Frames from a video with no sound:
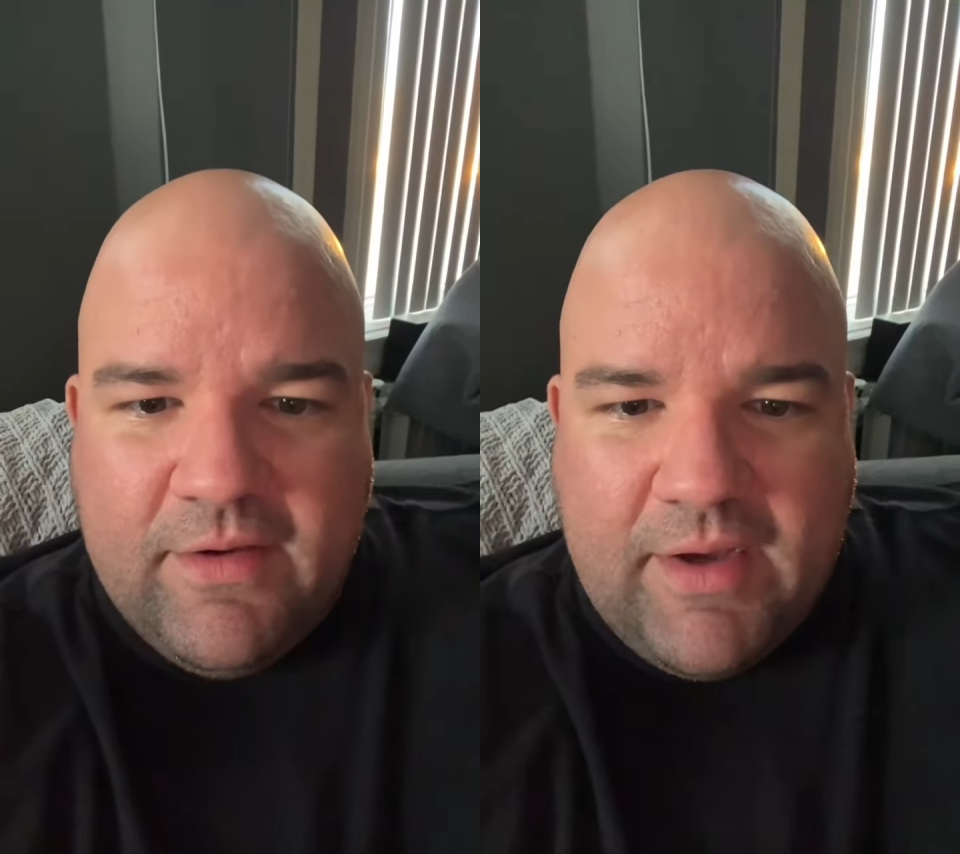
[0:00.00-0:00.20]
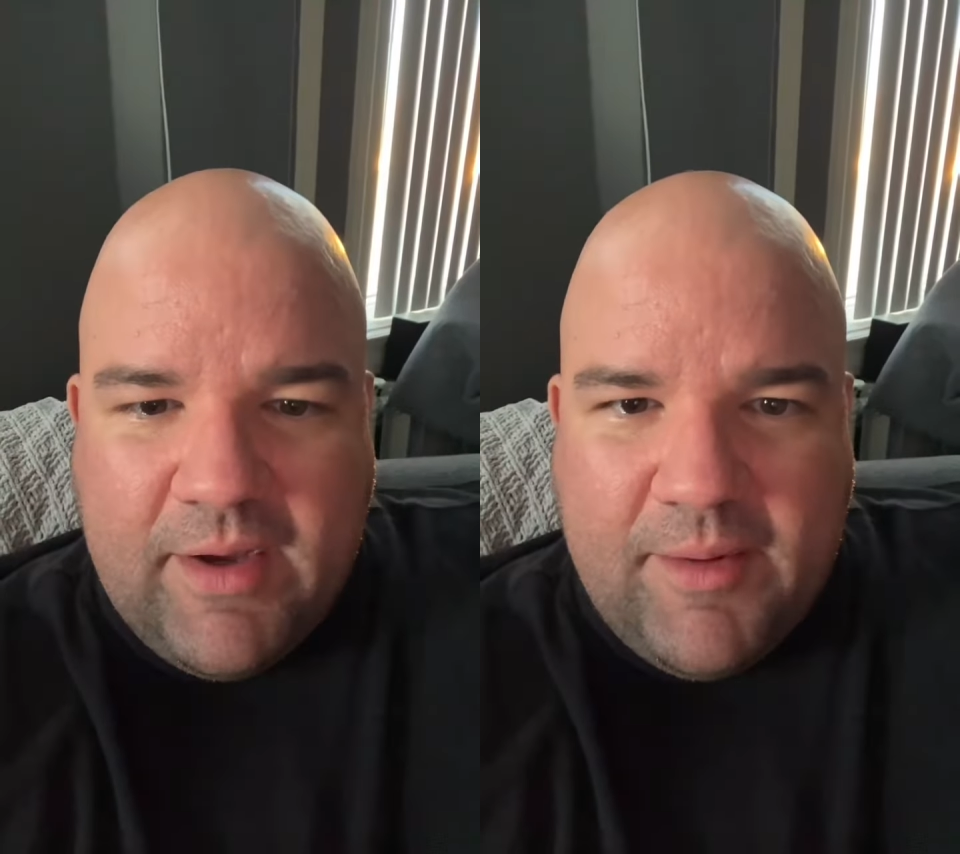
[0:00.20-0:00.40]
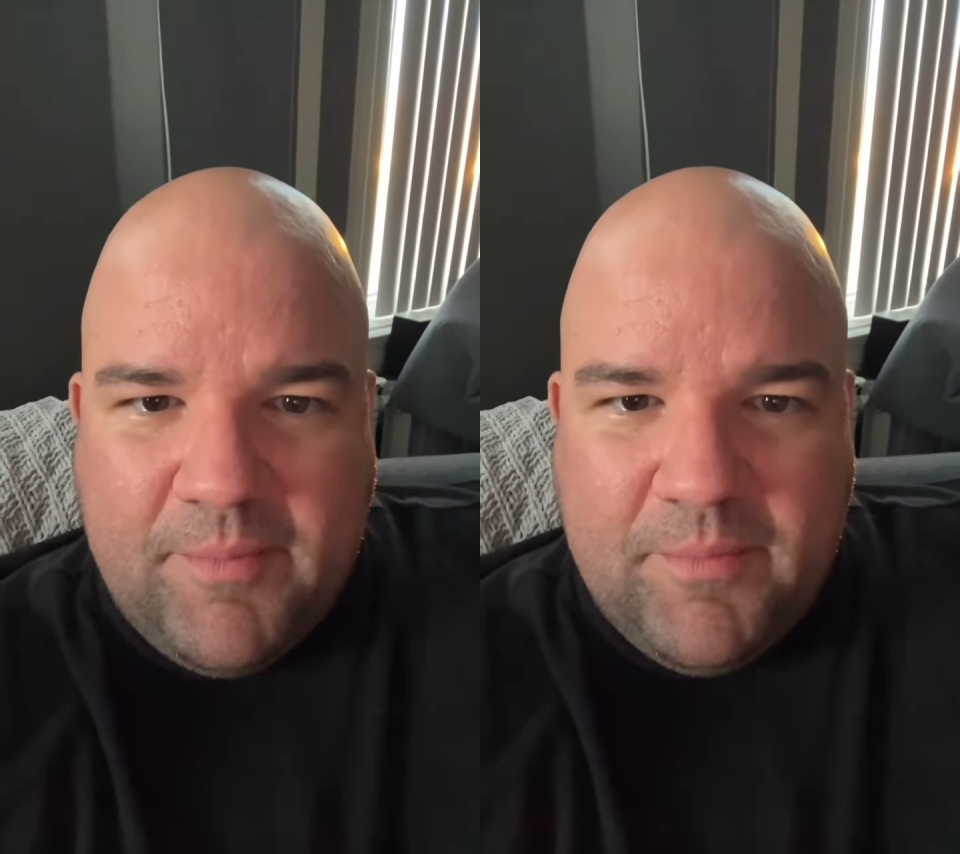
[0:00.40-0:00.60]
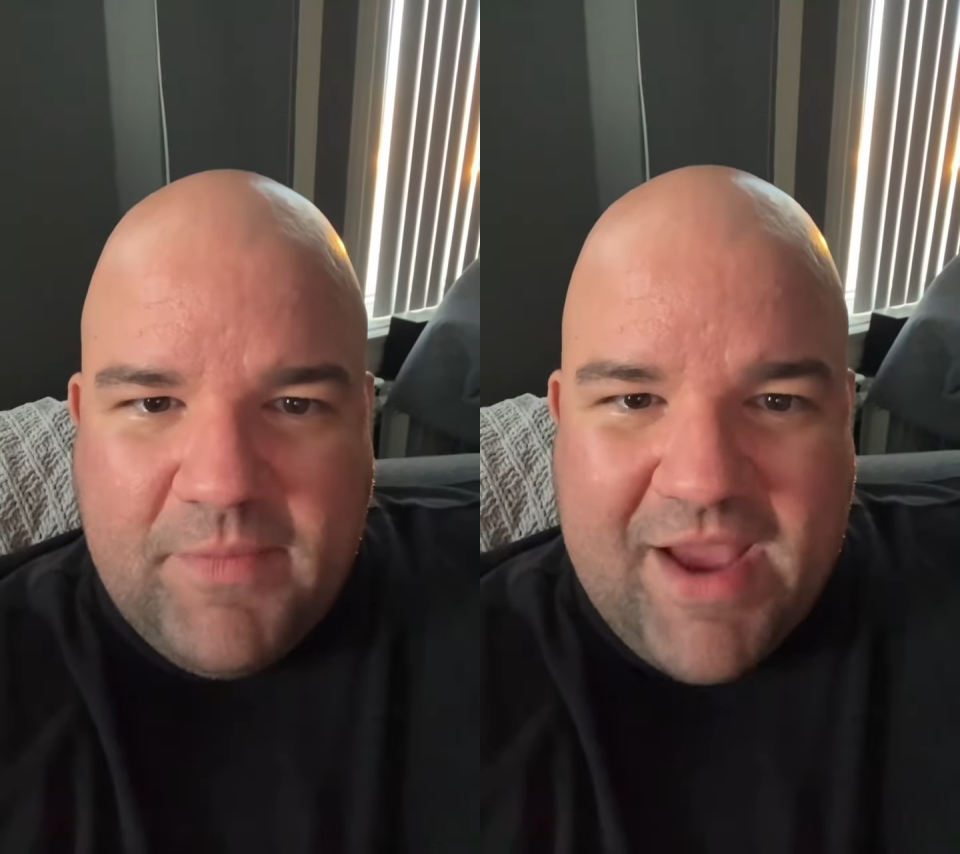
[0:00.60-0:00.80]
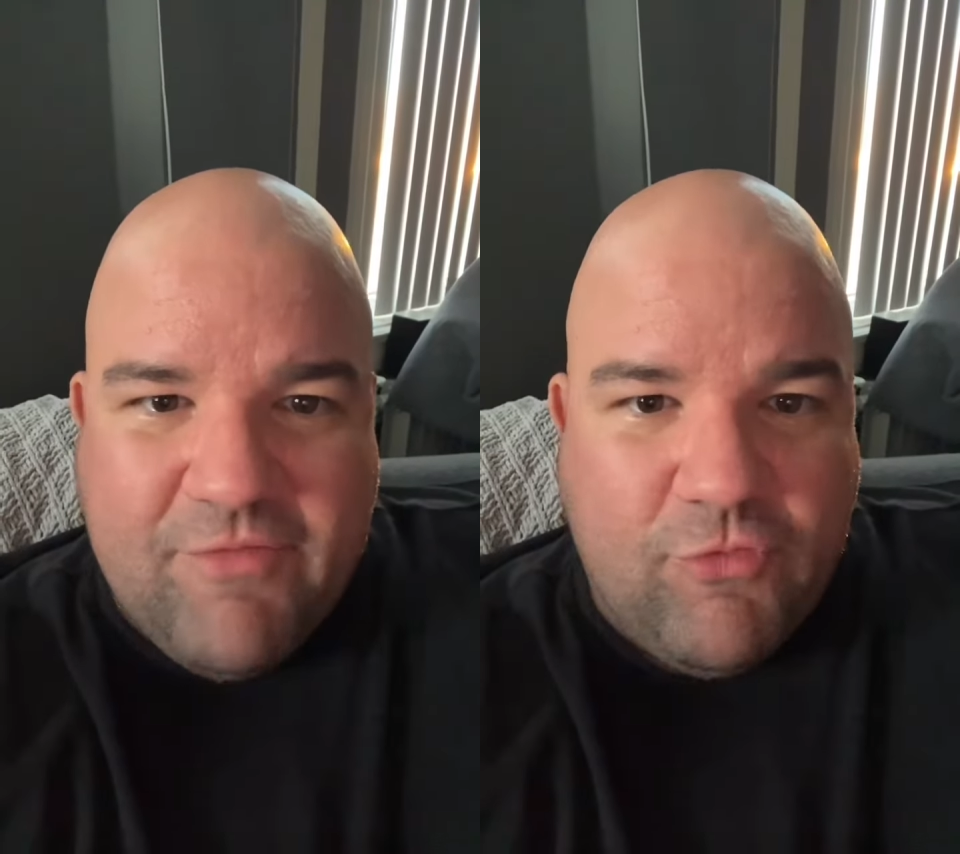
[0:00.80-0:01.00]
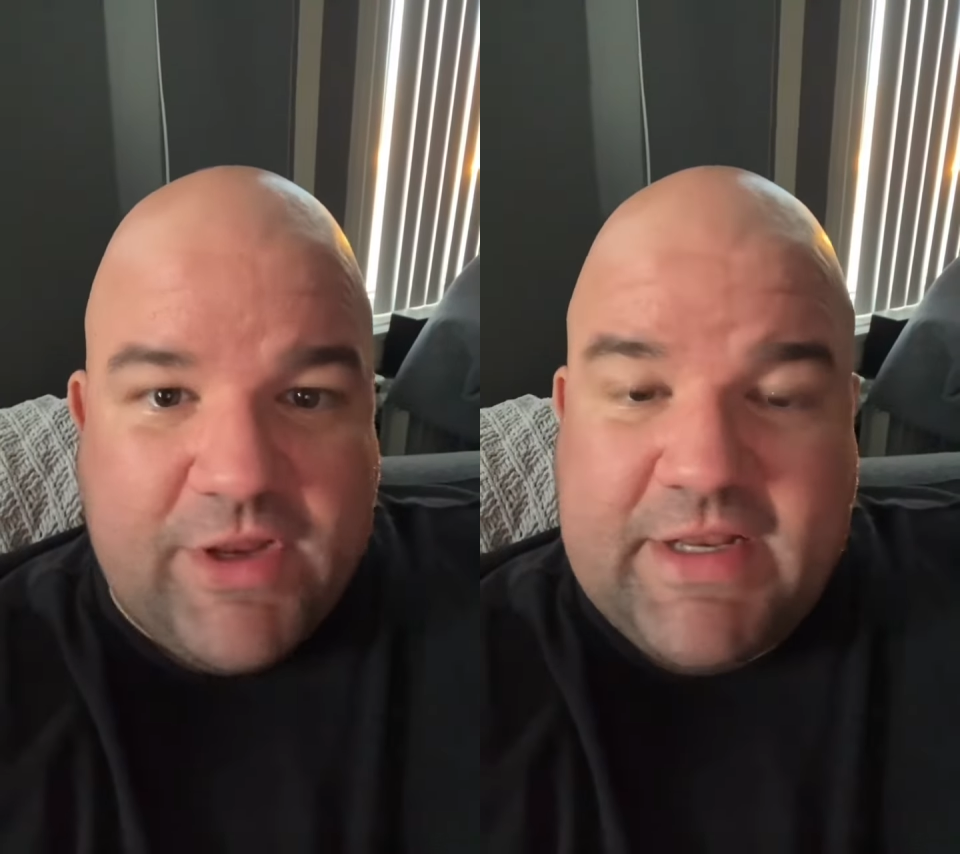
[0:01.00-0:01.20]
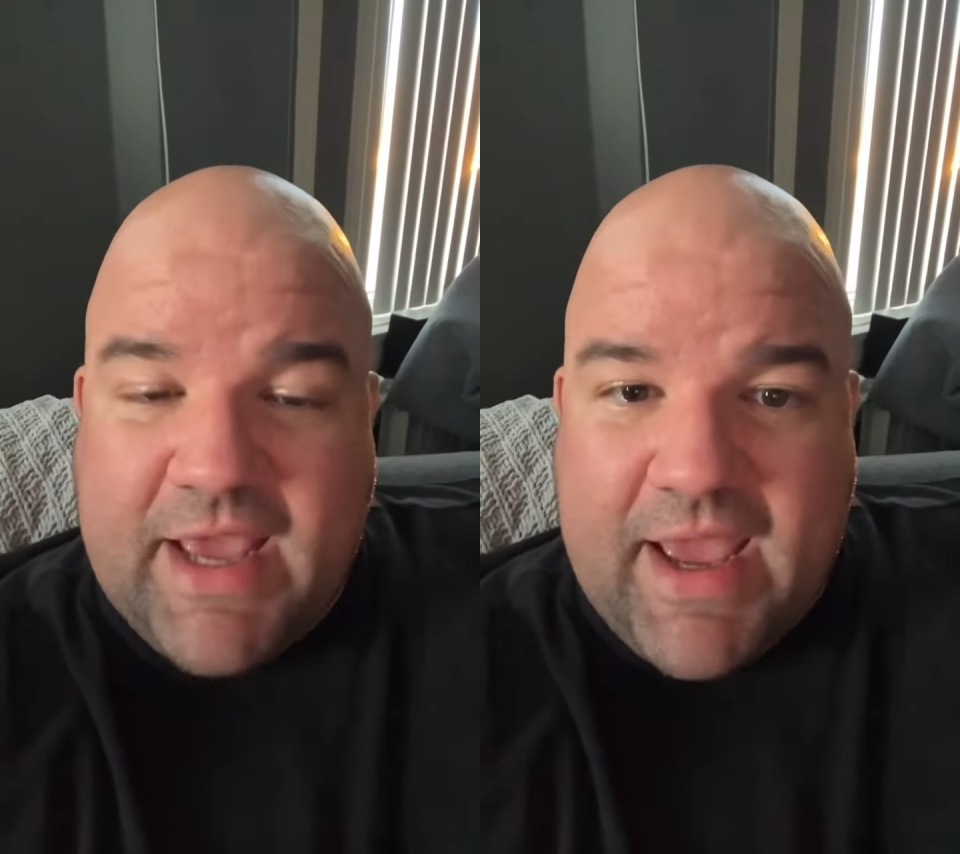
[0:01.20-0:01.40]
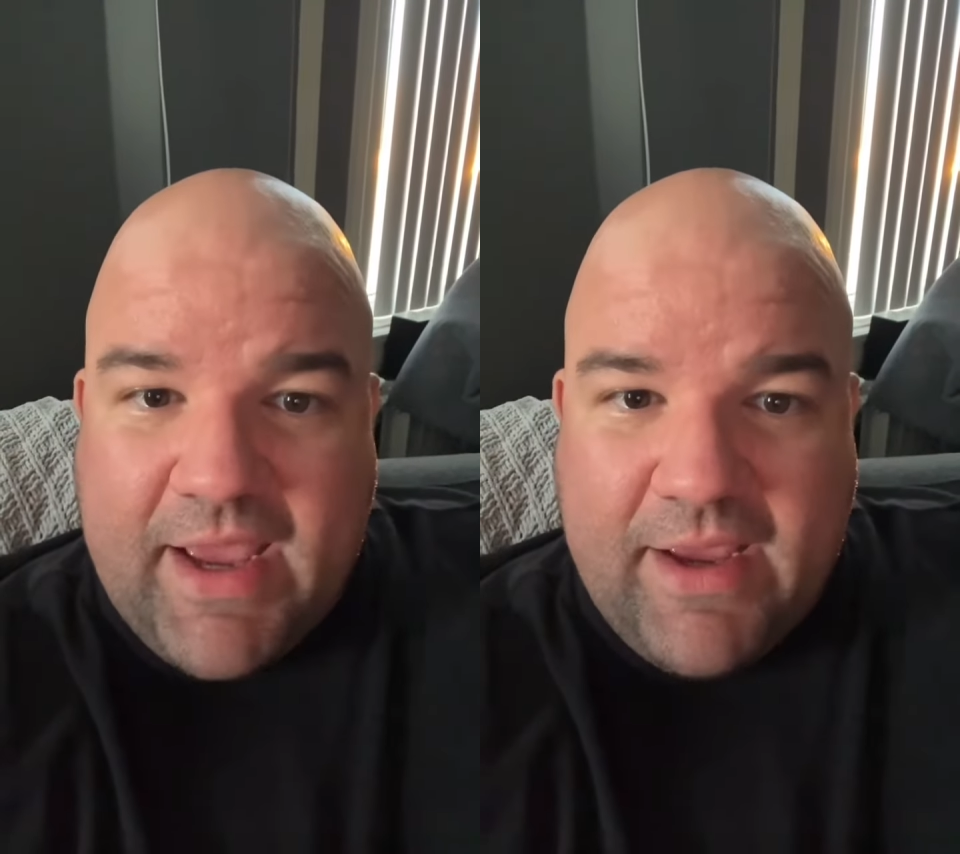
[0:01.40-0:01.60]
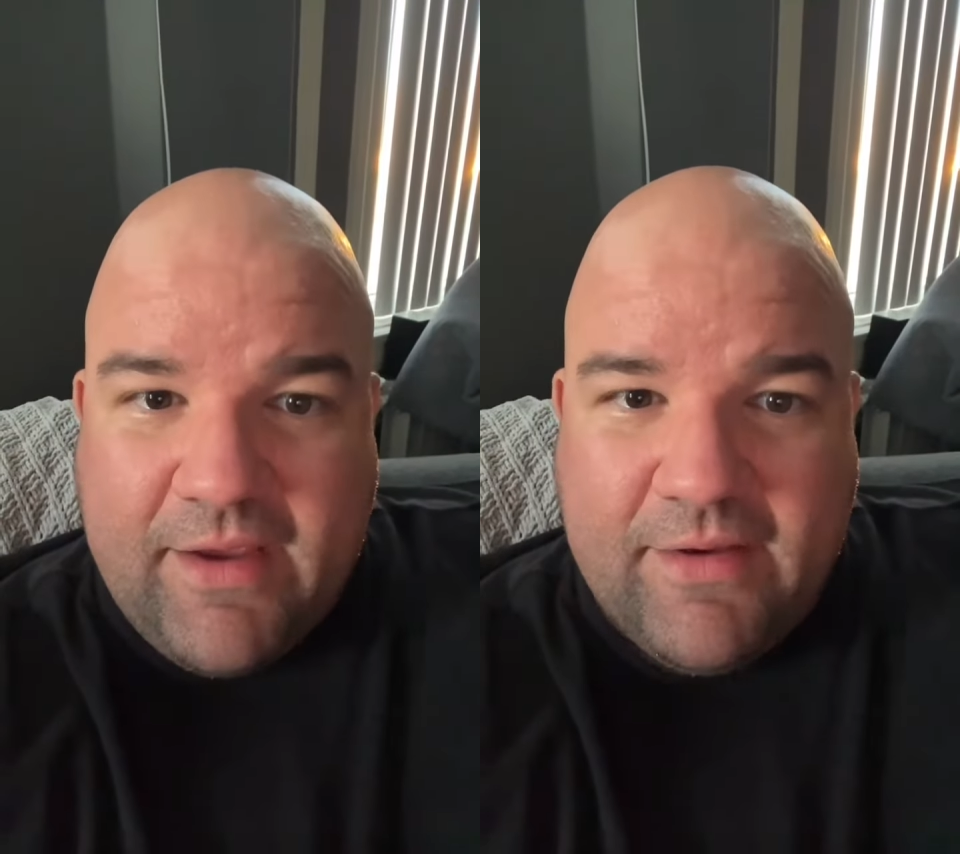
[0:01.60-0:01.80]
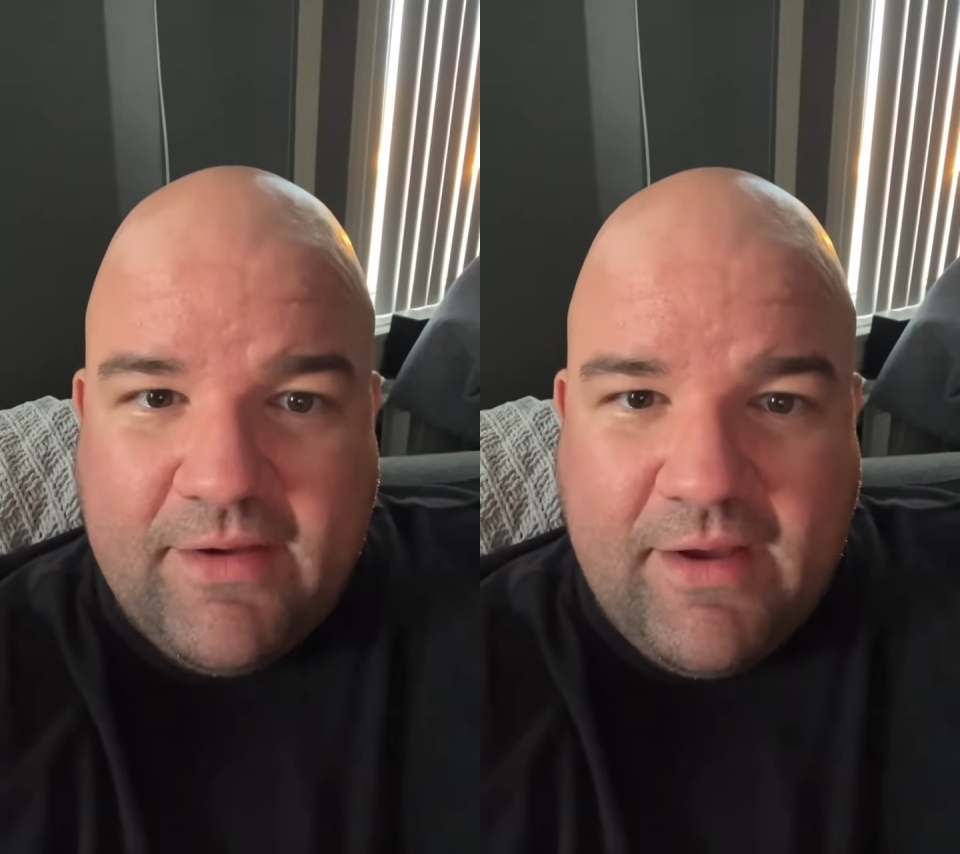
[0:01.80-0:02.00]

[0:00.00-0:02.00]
um, every day,